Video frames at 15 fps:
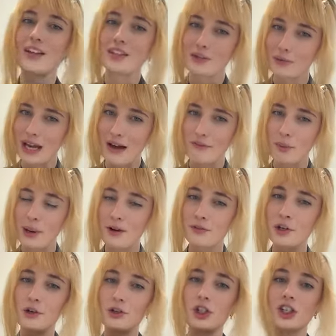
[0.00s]
So we have a pair
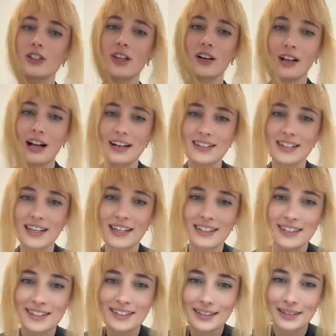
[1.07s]
of Gucci
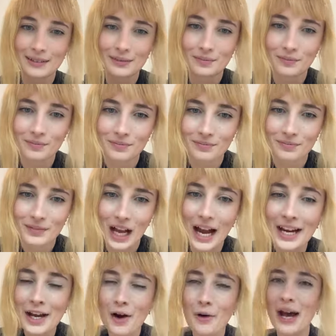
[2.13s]
sunglasses.
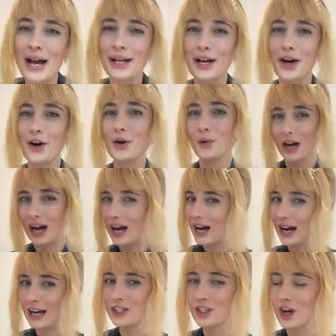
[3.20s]
I know, I go.
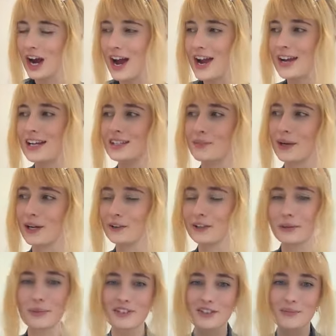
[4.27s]
I tried. It's my
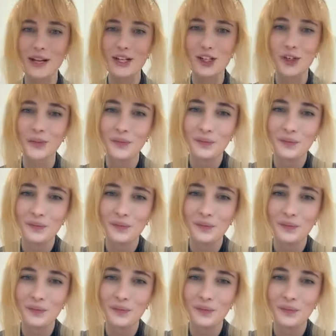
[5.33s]
early bird special.